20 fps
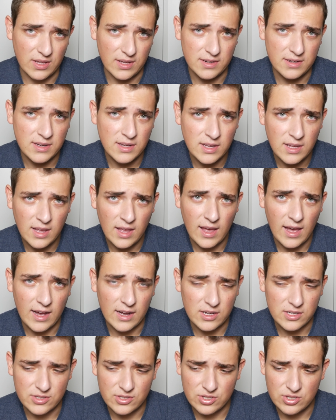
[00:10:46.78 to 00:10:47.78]
that I
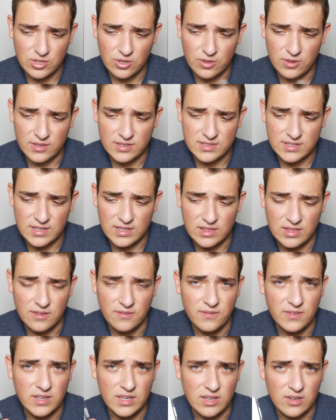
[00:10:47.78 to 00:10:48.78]
could show this in the
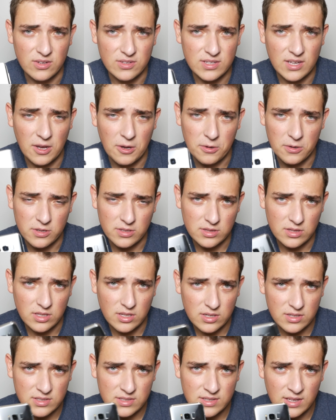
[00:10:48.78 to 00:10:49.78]
videos how it
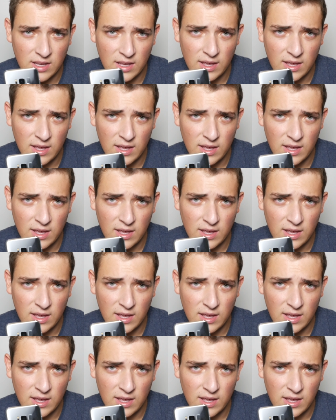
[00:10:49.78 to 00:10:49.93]
looks,